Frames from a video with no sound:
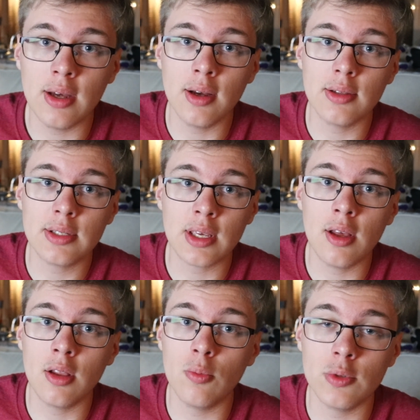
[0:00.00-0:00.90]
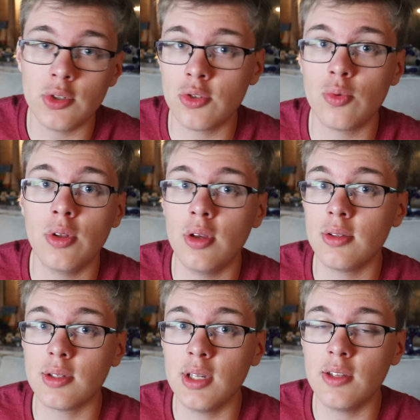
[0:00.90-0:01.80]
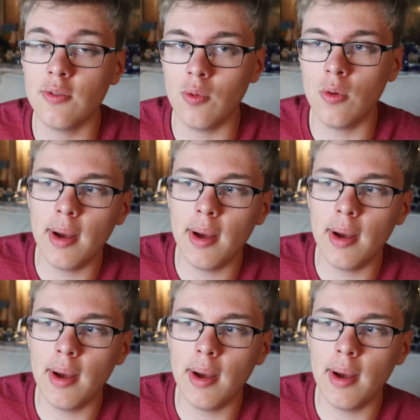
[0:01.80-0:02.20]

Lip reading: to kill him was just really unsuccessful.